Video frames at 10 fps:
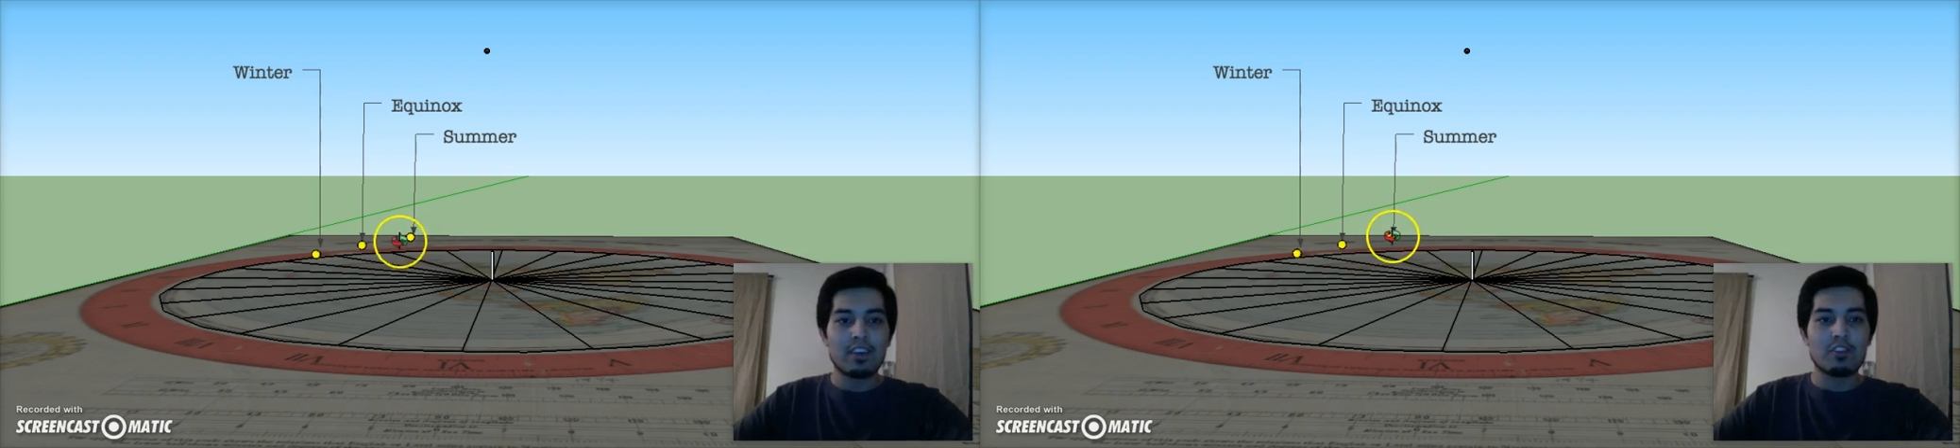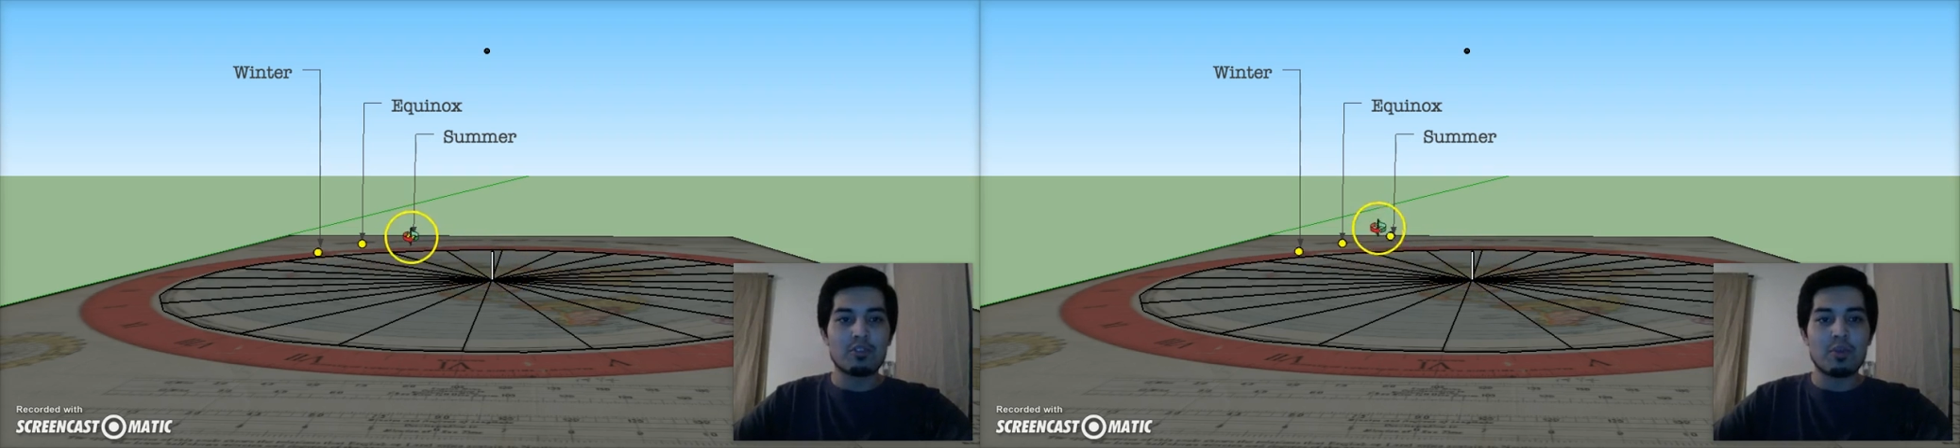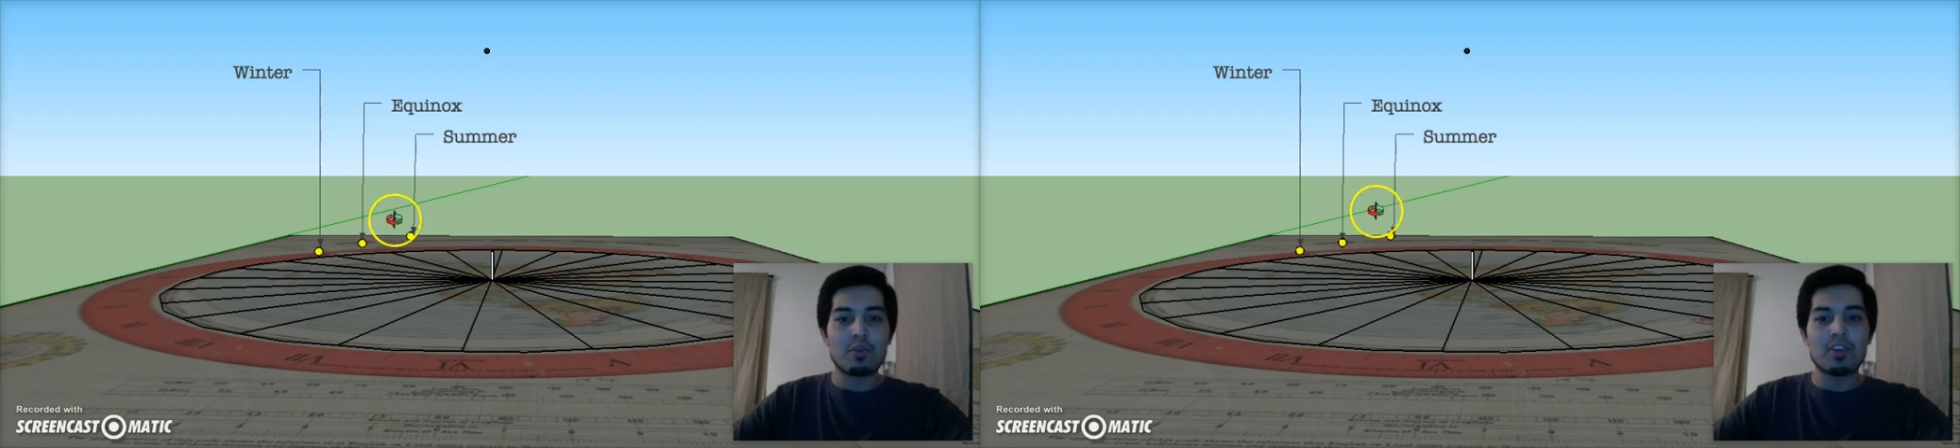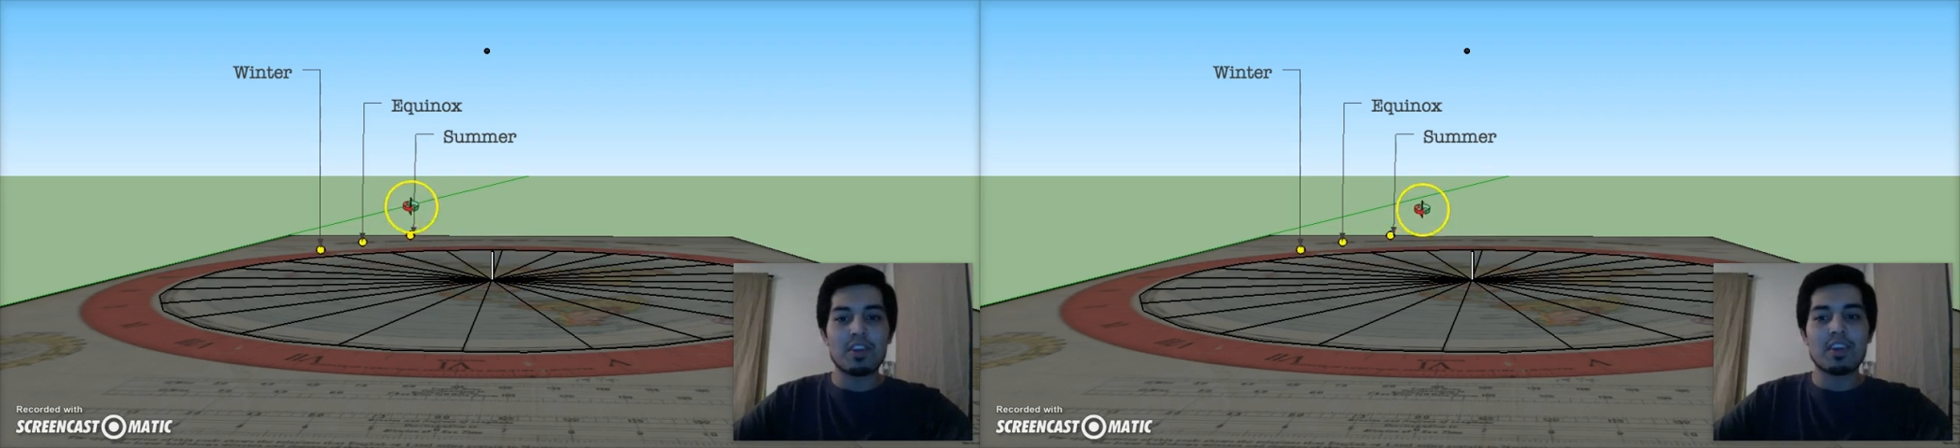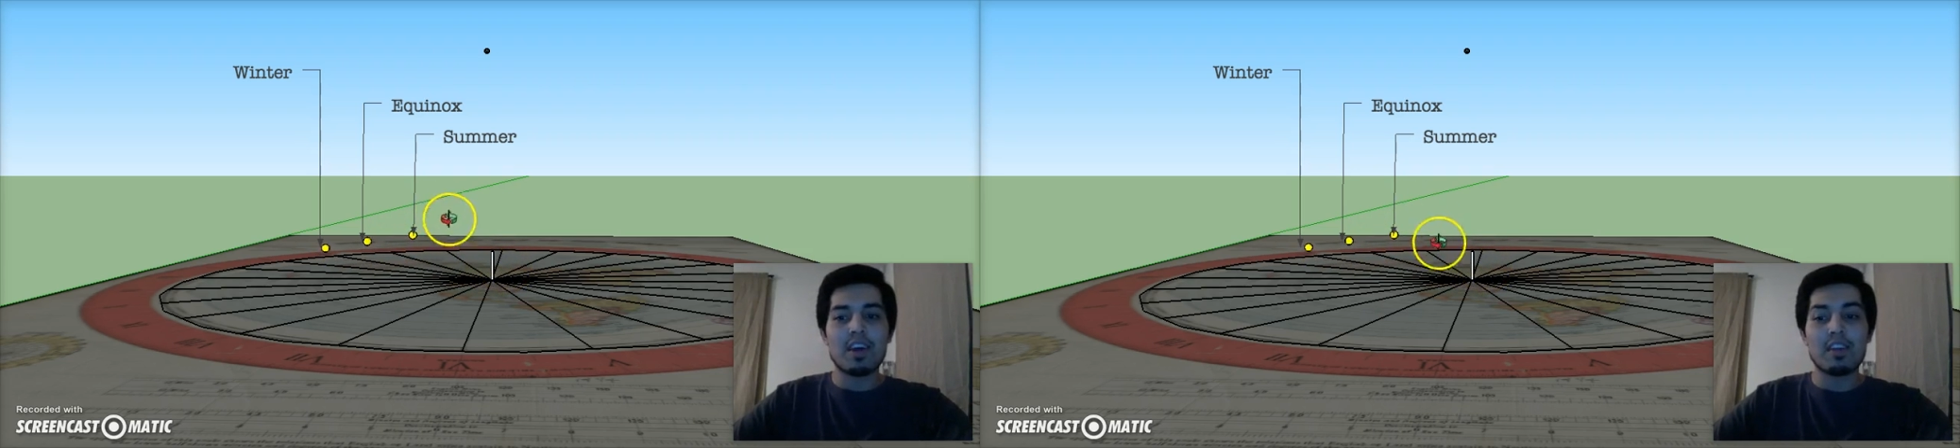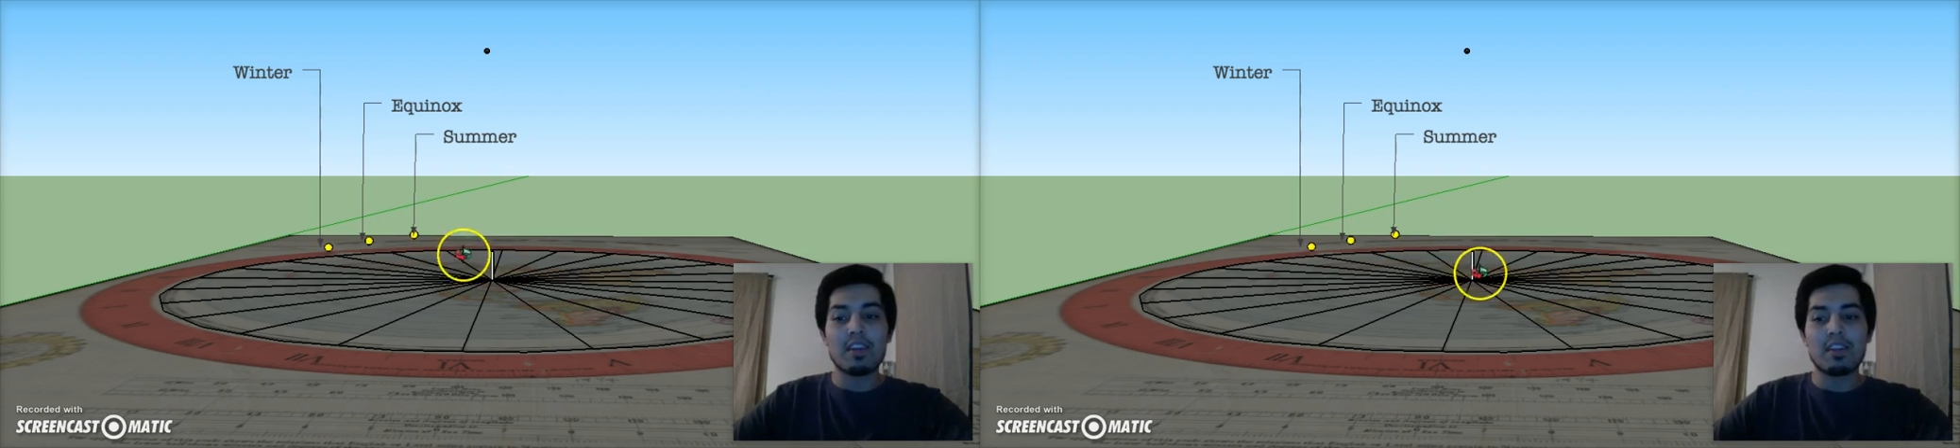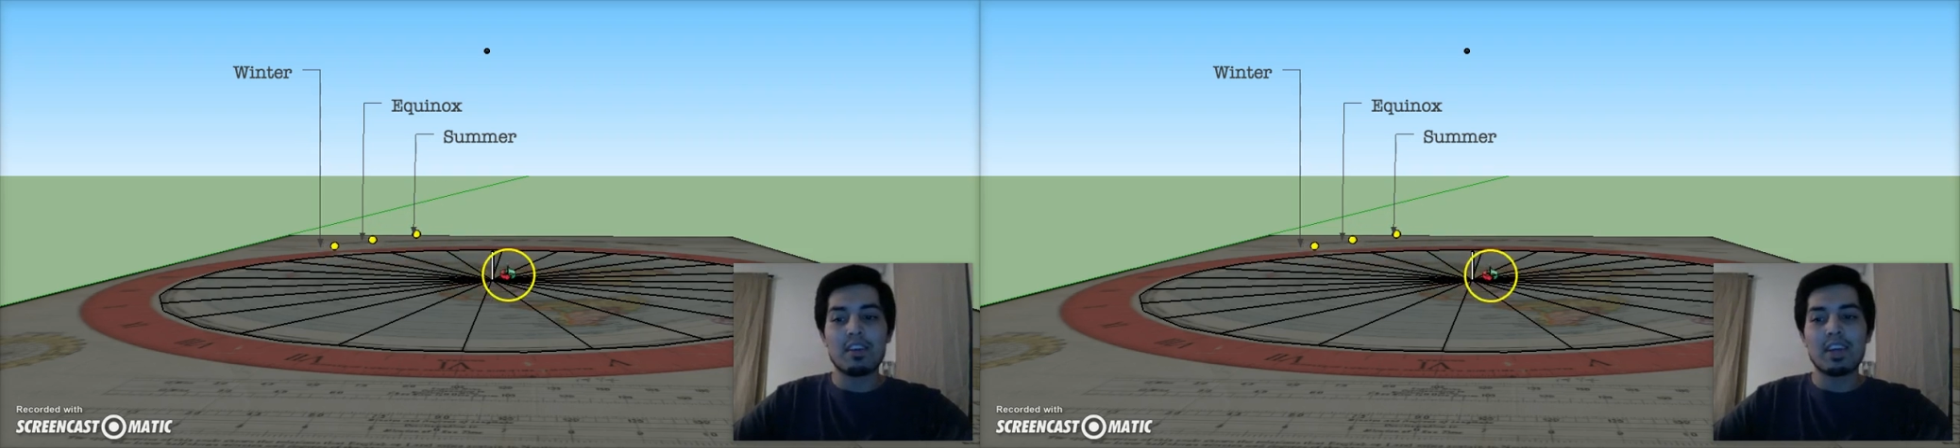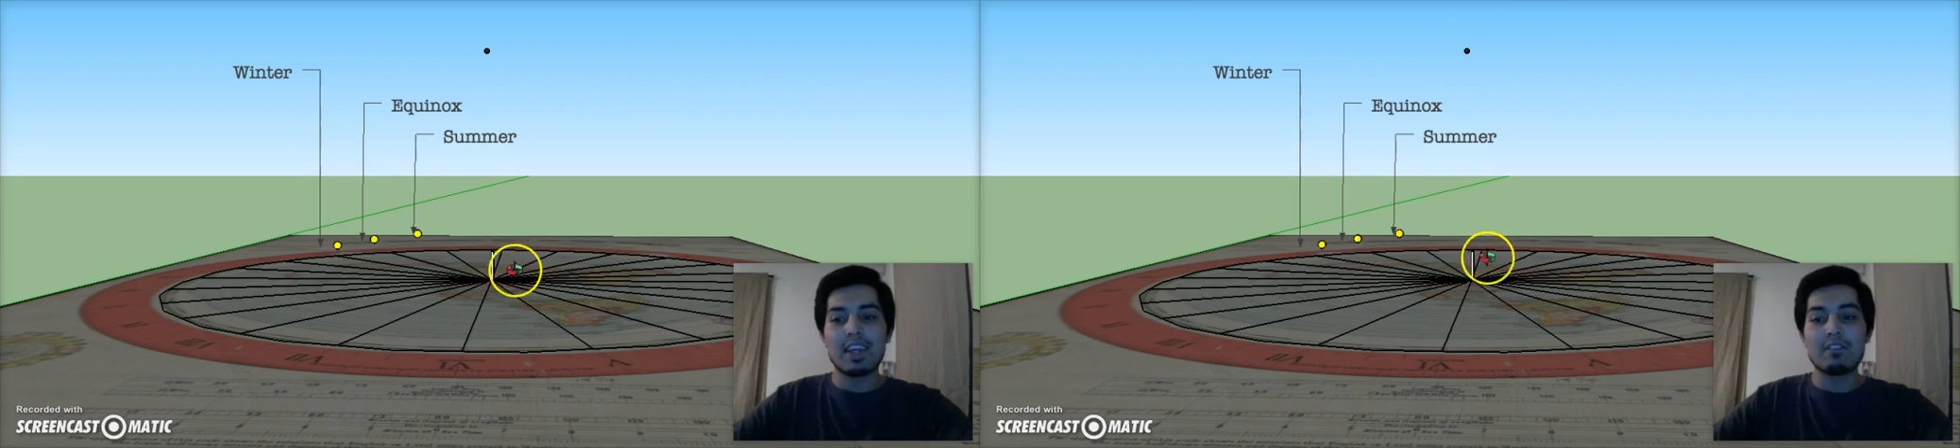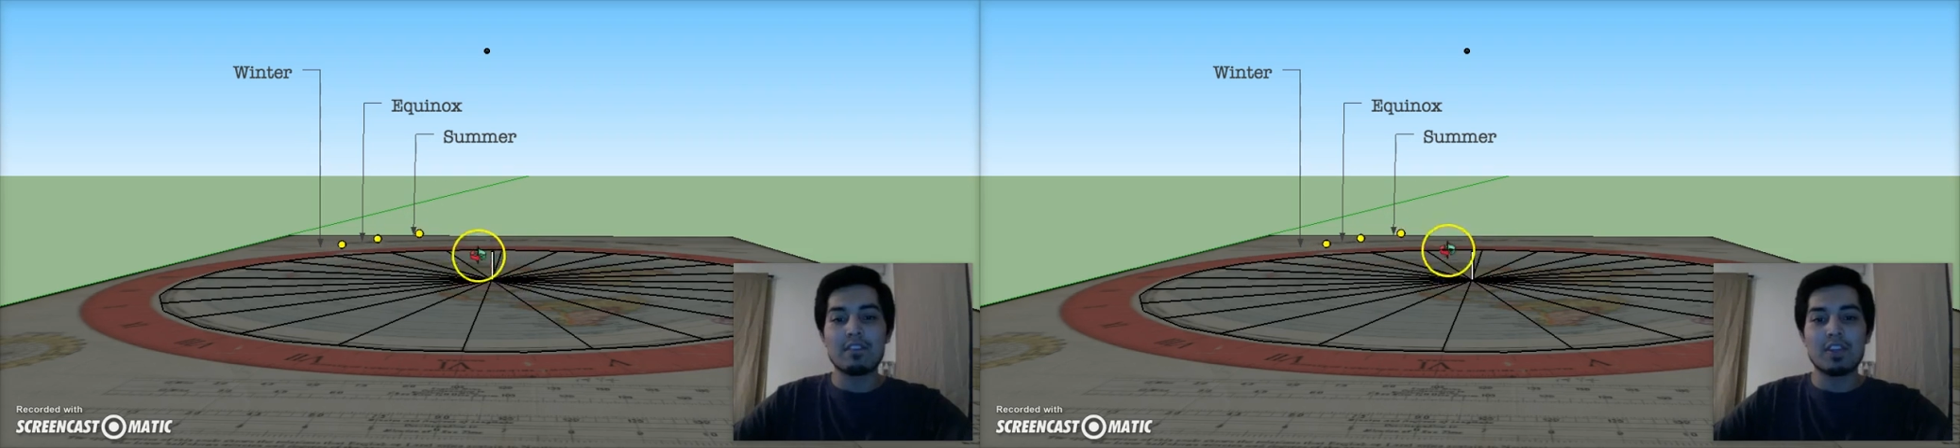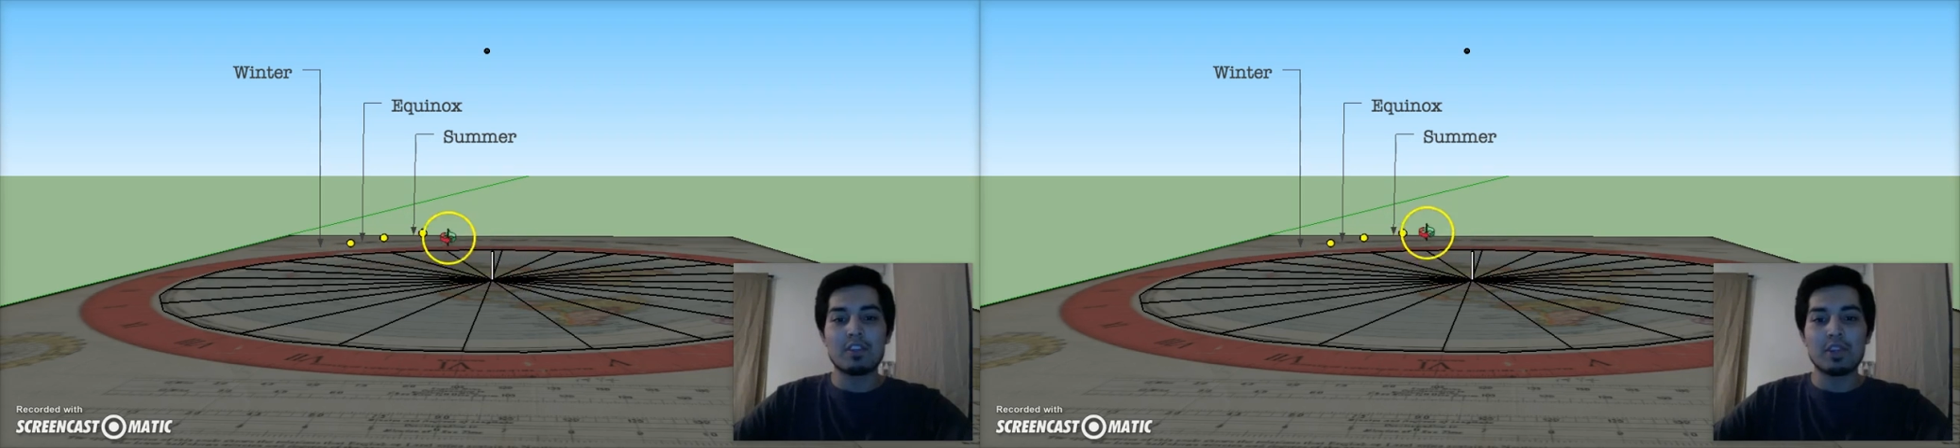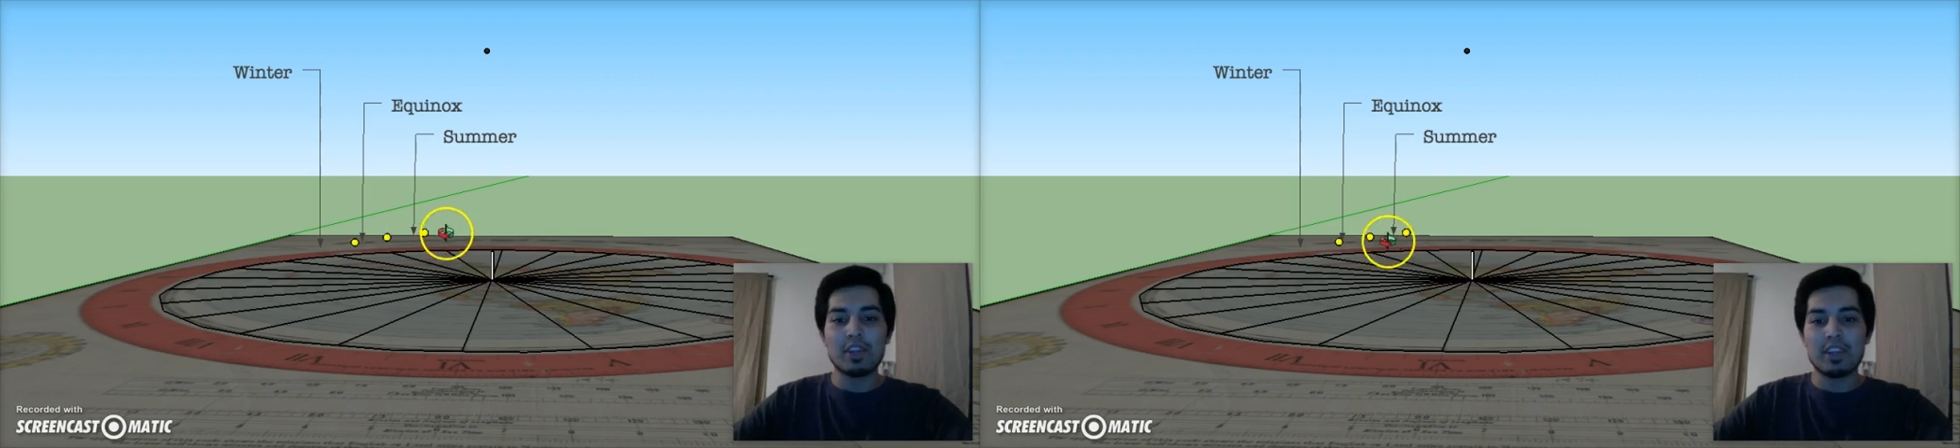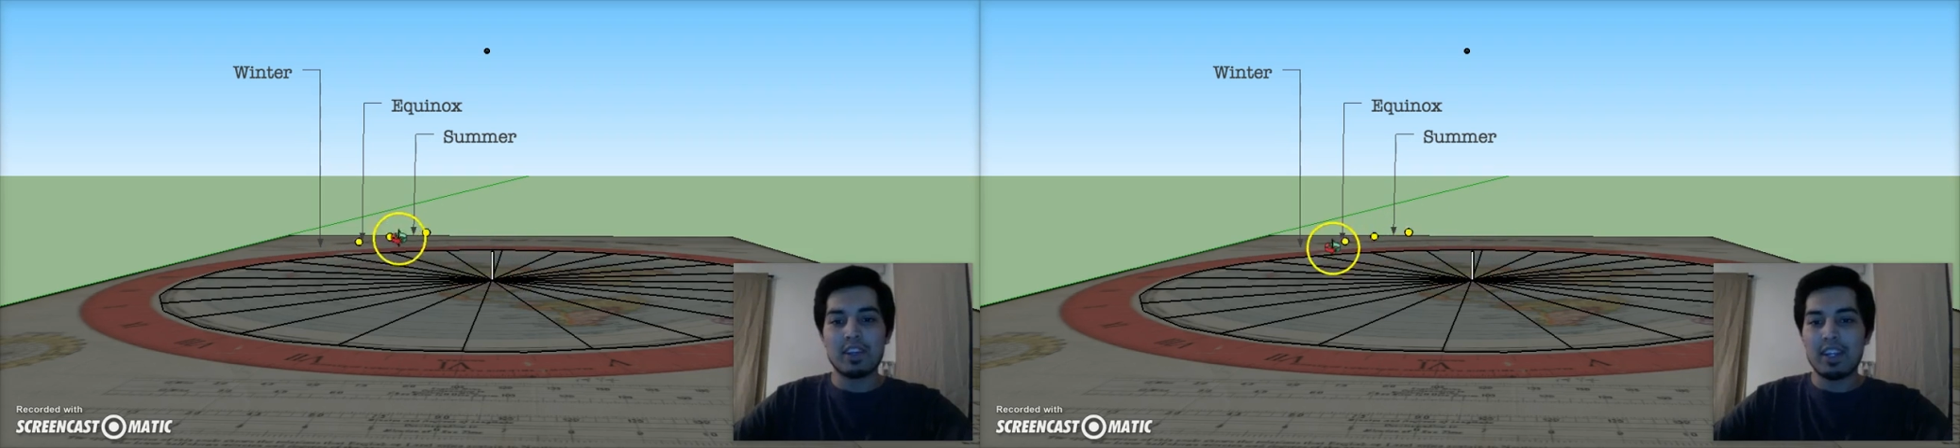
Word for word: It just represents how they look individually in